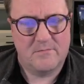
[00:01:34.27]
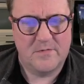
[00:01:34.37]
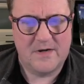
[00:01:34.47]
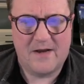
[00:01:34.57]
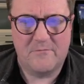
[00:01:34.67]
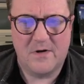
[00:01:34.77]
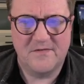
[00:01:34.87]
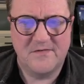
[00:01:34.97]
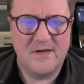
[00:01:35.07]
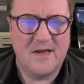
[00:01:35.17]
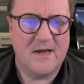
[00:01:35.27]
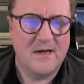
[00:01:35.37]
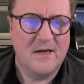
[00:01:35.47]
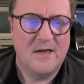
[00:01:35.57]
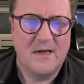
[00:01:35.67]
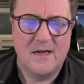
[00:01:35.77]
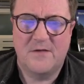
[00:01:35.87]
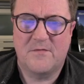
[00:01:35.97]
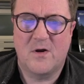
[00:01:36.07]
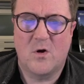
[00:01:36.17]
We can't really see that.
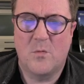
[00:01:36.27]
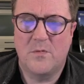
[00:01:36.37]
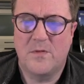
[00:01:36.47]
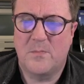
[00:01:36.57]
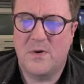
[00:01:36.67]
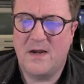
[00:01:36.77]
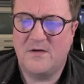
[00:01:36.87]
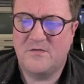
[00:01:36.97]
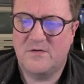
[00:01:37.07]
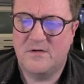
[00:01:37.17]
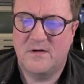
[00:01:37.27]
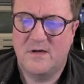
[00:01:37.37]
If I open the page